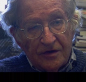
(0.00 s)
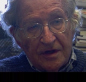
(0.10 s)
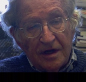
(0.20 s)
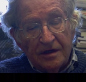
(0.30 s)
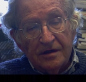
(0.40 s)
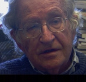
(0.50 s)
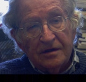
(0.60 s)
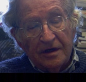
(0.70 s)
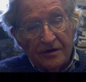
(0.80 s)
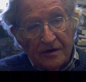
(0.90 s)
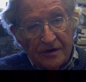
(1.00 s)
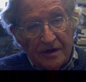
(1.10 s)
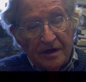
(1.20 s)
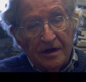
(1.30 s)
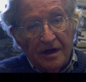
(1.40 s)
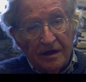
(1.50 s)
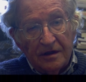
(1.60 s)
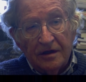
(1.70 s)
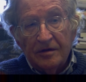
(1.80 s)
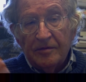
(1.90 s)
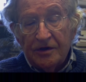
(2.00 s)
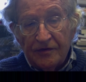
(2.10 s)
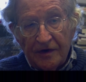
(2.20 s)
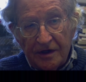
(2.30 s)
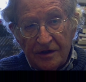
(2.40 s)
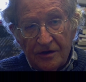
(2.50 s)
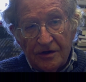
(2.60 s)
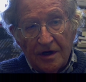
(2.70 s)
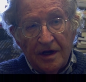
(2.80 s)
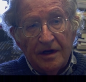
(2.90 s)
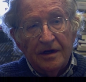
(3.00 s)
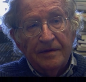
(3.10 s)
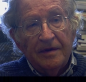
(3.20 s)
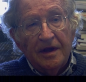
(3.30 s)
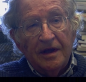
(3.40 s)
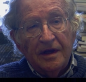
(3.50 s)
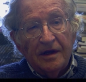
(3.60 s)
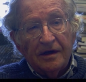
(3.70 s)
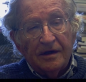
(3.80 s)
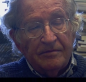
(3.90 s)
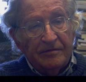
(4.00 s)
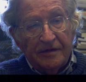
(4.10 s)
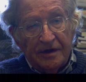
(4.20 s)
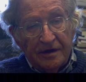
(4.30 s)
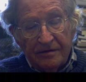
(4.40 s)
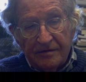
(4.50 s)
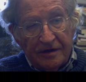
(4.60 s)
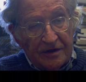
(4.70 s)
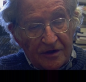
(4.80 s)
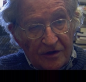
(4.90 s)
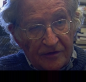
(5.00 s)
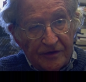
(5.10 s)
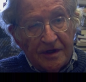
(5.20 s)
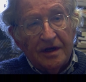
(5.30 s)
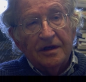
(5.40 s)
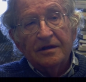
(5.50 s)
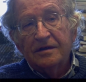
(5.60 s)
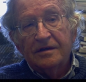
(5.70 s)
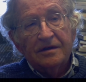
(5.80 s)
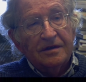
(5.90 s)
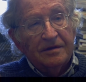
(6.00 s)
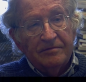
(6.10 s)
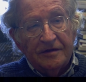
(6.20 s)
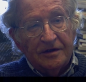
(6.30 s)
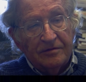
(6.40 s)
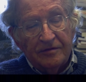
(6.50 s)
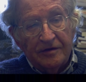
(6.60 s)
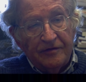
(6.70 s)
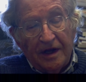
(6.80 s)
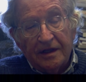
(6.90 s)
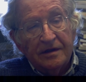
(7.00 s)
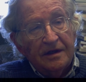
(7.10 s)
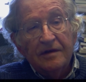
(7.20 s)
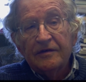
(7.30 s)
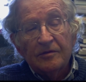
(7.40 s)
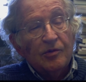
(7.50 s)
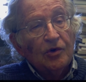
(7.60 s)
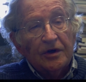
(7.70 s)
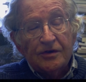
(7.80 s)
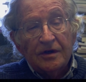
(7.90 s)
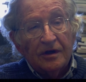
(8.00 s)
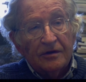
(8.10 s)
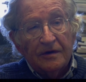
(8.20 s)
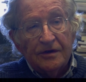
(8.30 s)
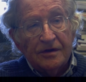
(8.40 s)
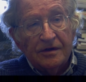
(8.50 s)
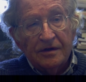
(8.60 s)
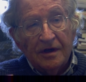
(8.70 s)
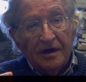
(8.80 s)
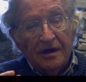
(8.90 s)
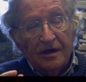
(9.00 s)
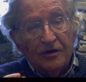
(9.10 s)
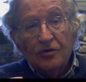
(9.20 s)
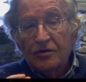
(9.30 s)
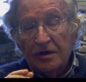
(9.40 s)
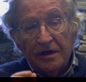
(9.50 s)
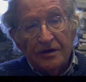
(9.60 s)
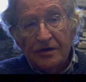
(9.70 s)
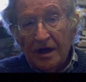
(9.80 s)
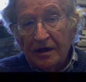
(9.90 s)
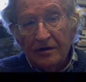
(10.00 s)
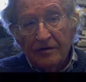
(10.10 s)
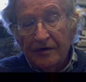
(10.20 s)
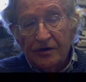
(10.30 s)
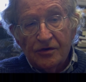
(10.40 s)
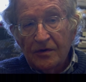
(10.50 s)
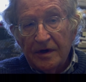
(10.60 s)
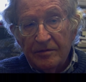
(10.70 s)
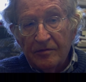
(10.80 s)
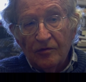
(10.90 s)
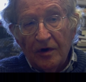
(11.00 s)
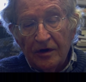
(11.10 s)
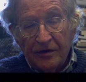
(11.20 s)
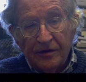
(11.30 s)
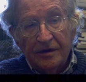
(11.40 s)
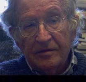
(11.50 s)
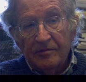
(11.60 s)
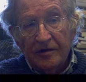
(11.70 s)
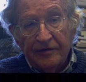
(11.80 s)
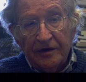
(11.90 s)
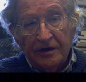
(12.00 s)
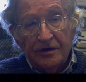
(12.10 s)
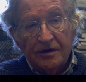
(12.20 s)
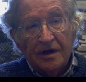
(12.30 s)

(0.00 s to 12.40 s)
States, lesser extent in England, but you find it in China, in the Gulf states, in fact, even the poorest countries, there's usually a sector of extreme wealth and privilege.